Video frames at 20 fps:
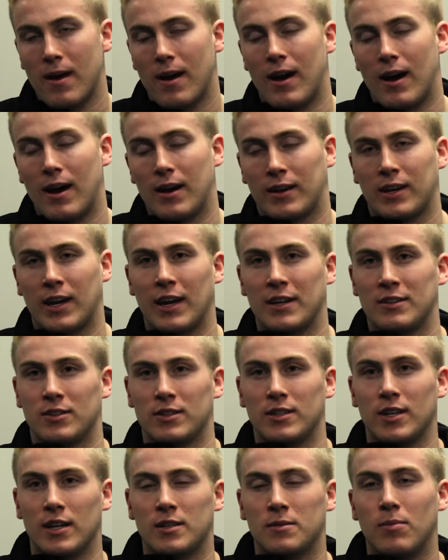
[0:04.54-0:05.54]
Uh, cancer
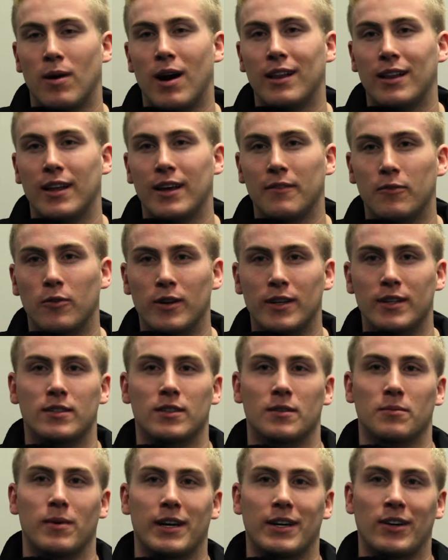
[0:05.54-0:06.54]
touched my life when it
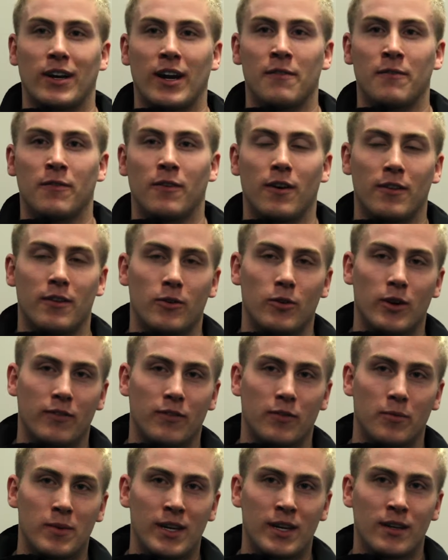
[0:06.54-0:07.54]
took my grandfather away
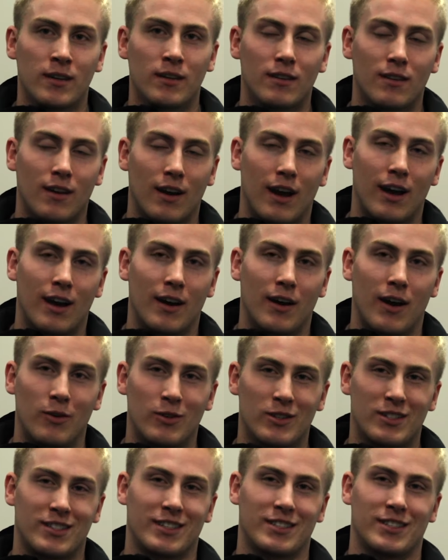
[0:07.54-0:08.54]
from me. Uh, I
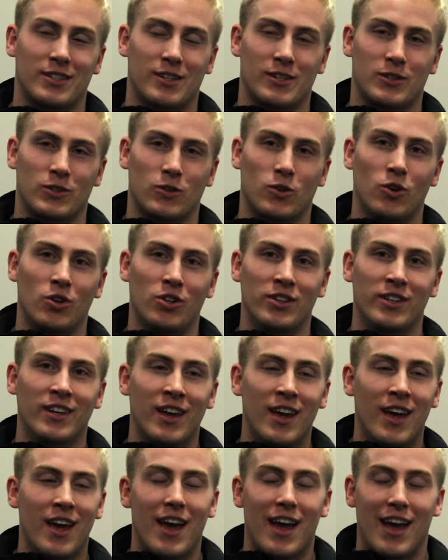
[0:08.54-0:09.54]
was six years old,
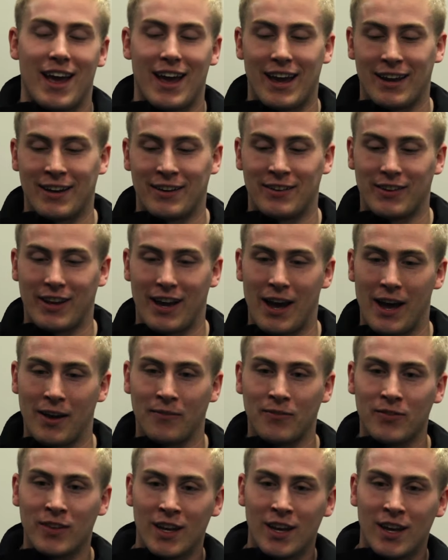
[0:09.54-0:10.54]
and uh,
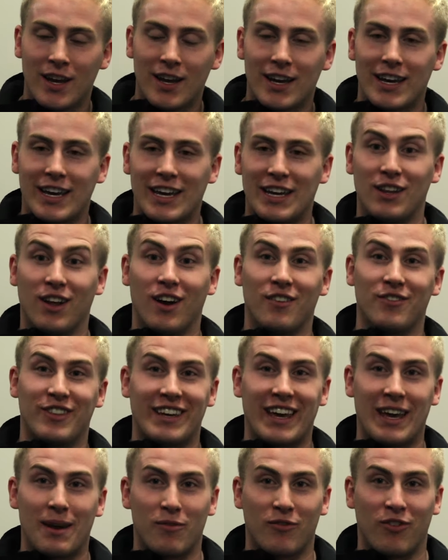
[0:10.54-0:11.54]
he loved the
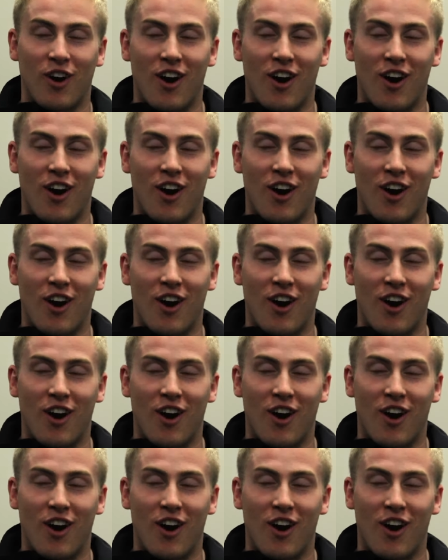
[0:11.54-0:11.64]
game of